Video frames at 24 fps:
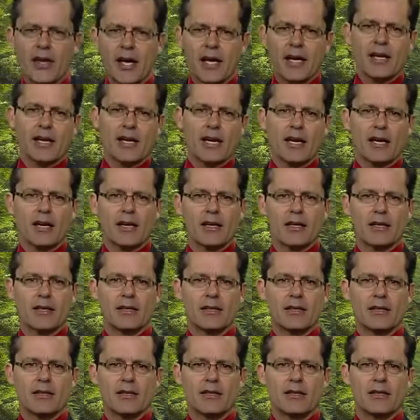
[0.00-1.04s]
thinking.
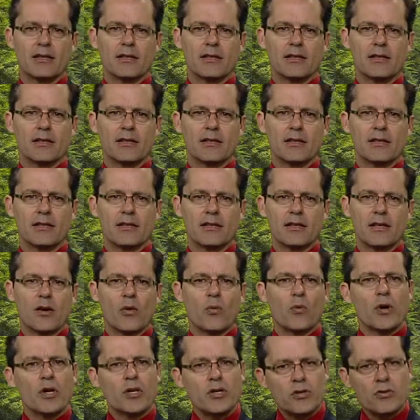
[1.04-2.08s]

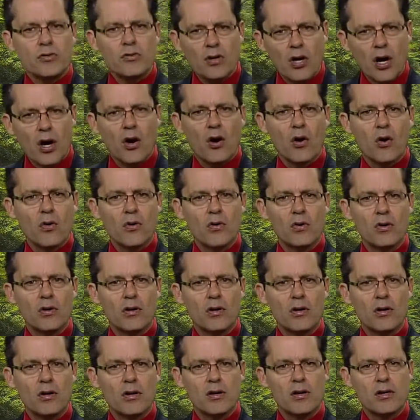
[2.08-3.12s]
When you know,
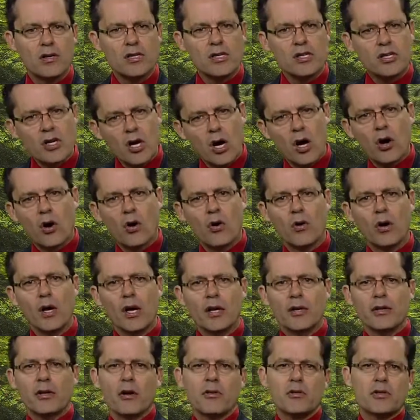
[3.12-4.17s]
go.
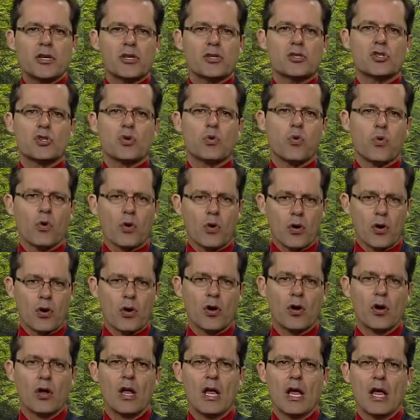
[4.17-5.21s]
Don't just
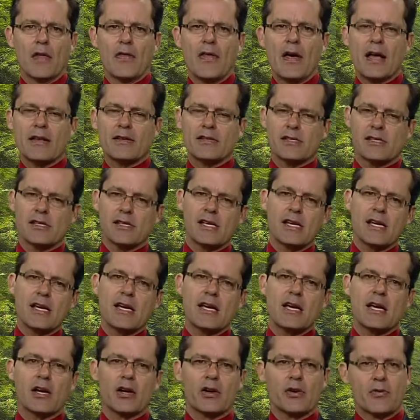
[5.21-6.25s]
twirl that
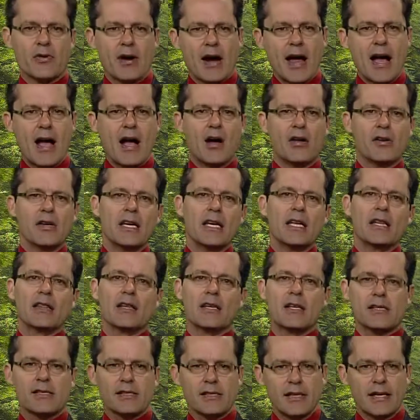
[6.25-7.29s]
sling around
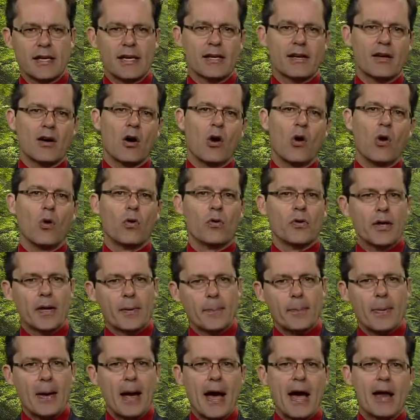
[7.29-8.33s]
endlessly in a
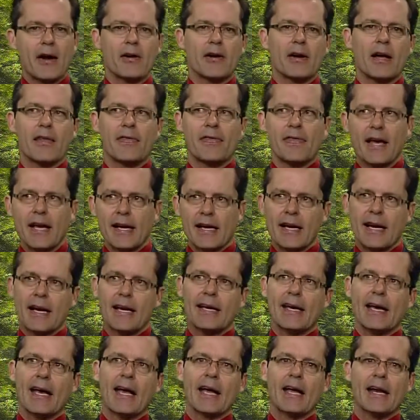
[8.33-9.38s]
holding pattern. I think I
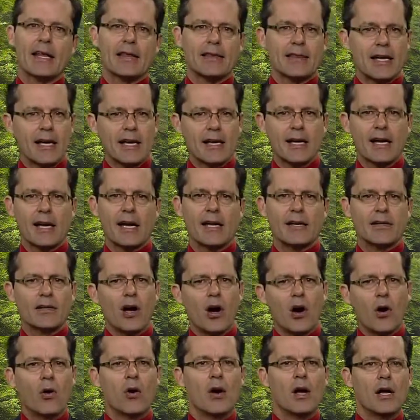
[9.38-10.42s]
can.
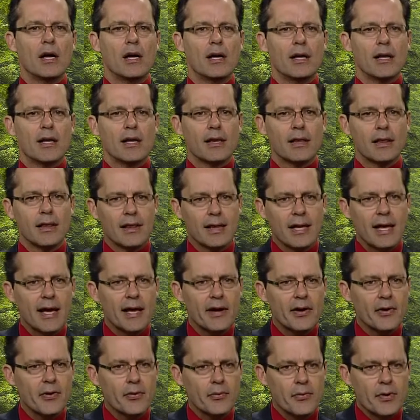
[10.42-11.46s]
No,
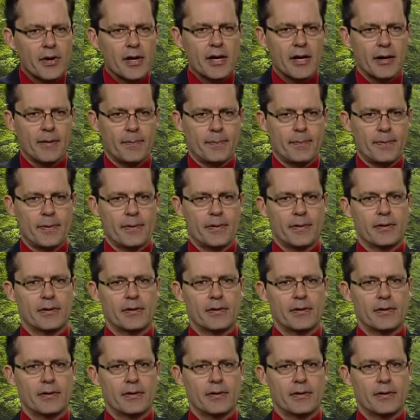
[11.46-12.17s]
let her rip.